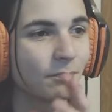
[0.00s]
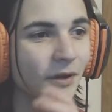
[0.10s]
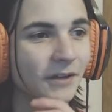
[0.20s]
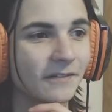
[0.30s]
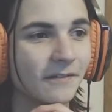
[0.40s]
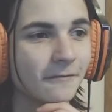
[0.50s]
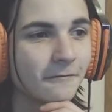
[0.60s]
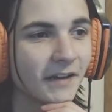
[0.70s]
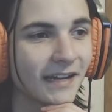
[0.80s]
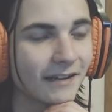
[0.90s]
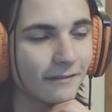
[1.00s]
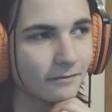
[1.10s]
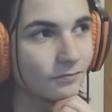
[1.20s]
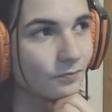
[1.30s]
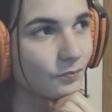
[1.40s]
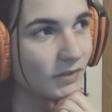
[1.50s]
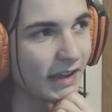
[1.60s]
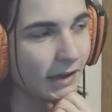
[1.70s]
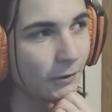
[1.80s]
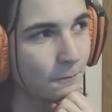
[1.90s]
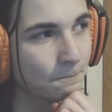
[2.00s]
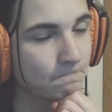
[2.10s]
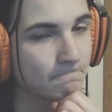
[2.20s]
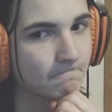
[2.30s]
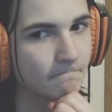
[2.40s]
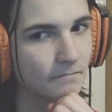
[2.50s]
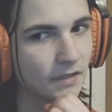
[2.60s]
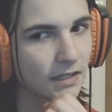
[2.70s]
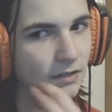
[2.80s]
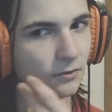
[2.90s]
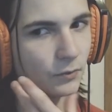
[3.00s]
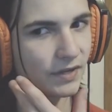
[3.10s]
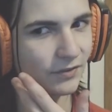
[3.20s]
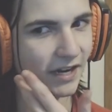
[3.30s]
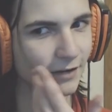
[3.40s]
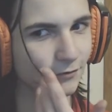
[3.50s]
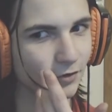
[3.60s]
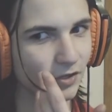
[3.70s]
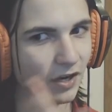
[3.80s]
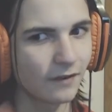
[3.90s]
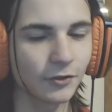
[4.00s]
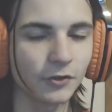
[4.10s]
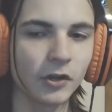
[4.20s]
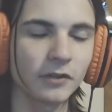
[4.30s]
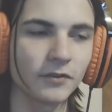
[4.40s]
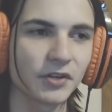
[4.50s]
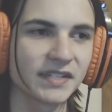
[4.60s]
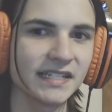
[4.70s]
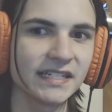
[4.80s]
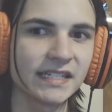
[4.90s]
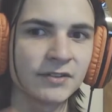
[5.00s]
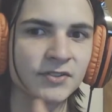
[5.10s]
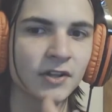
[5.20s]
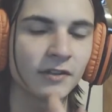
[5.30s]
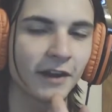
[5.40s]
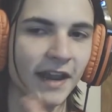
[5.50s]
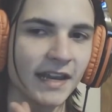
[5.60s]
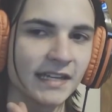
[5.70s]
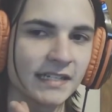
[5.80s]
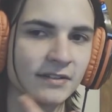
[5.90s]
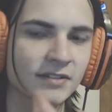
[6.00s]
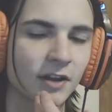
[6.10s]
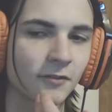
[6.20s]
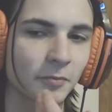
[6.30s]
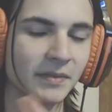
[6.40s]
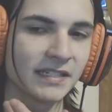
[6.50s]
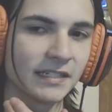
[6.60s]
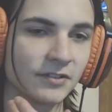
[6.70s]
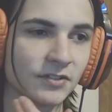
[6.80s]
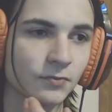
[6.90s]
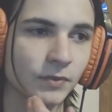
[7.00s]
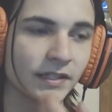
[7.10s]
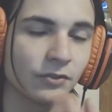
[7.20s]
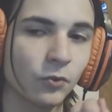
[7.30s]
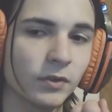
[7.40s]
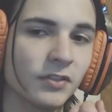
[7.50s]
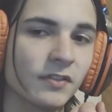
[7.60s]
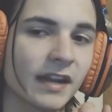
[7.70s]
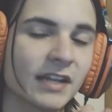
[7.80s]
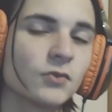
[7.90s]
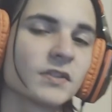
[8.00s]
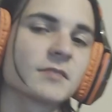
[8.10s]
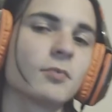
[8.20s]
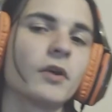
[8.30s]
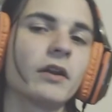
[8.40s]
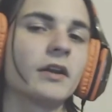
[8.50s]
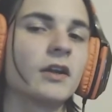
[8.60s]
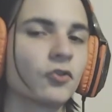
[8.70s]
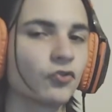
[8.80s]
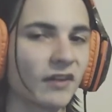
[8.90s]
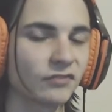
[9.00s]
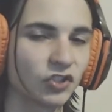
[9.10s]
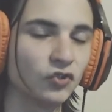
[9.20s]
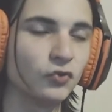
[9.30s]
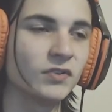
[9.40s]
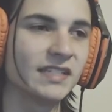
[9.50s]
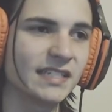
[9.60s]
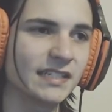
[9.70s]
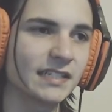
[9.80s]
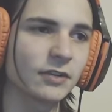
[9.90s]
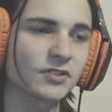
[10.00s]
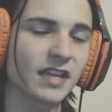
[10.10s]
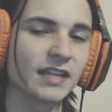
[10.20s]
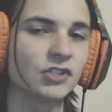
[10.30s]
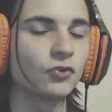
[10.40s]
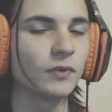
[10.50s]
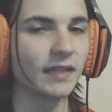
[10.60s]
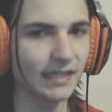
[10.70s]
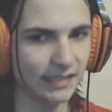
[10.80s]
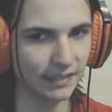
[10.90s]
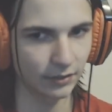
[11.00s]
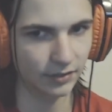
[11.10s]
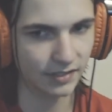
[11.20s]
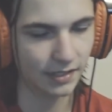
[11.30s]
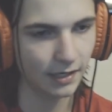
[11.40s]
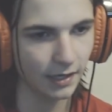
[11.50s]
But now we have kind of covered all of our C tiers, all of our A tiers, and all of our B tiers. Really, the only thing that I can do at this point are draft 2 D tiers and 2 E tiers.